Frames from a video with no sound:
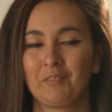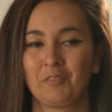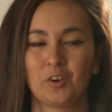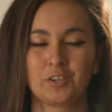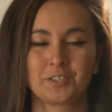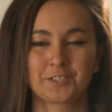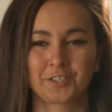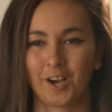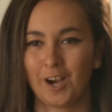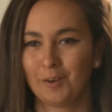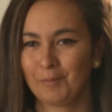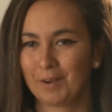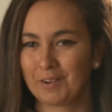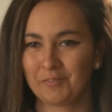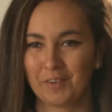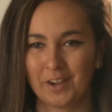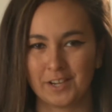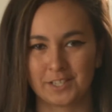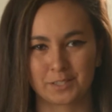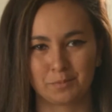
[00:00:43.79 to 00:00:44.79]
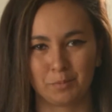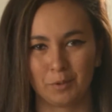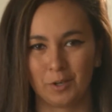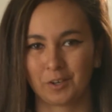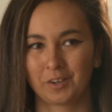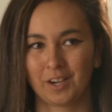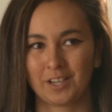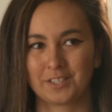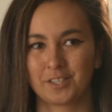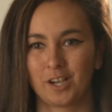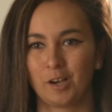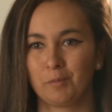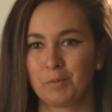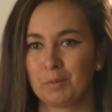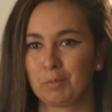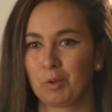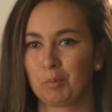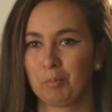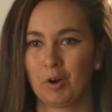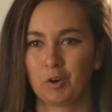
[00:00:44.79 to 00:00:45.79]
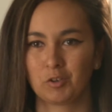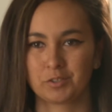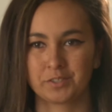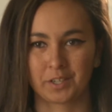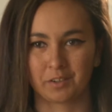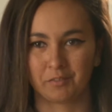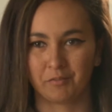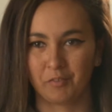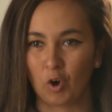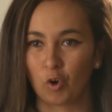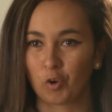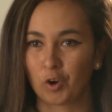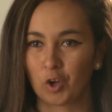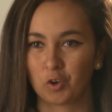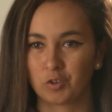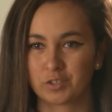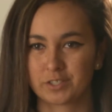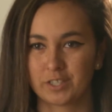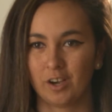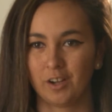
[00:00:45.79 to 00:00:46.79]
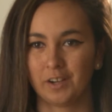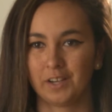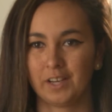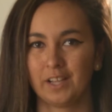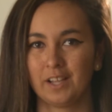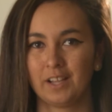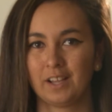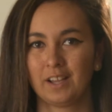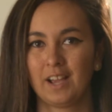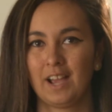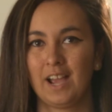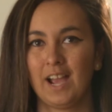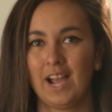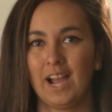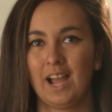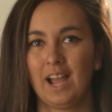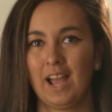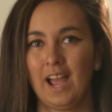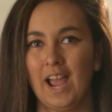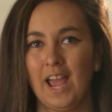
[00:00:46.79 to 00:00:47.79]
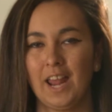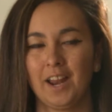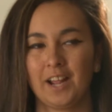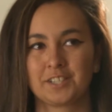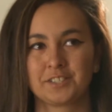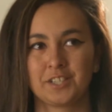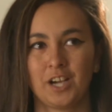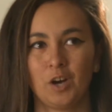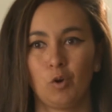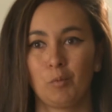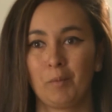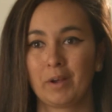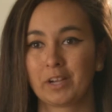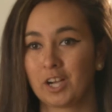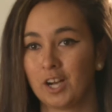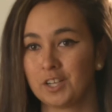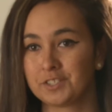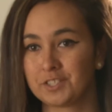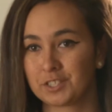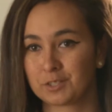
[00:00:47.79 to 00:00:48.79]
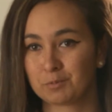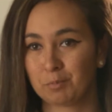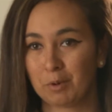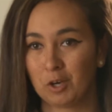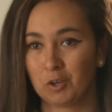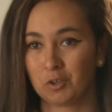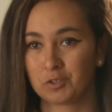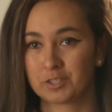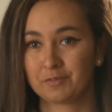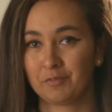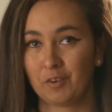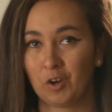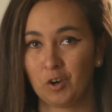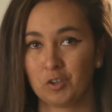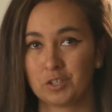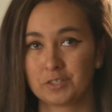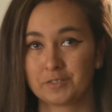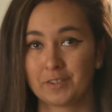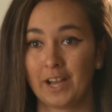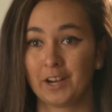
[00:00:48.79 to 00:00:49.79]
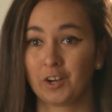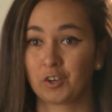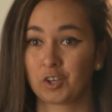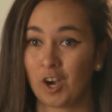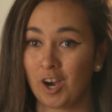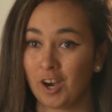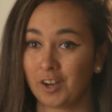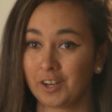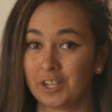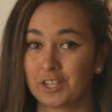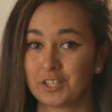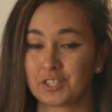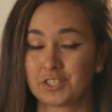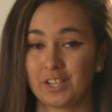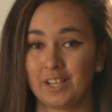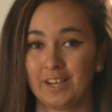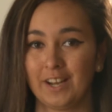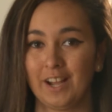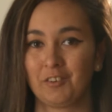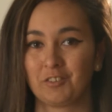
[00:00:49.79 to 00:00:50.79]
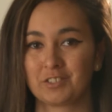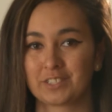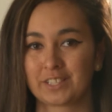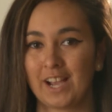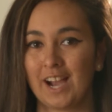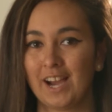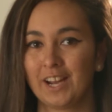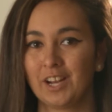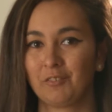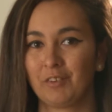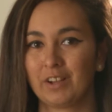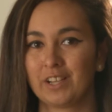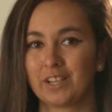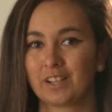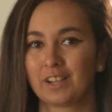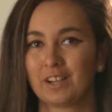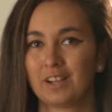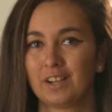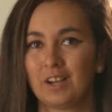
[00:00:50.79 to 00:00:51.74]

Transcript: first got my Facebook, I saw people posting photos on it, and I saw one of my cousins post photos at our cottage, and I was kind of like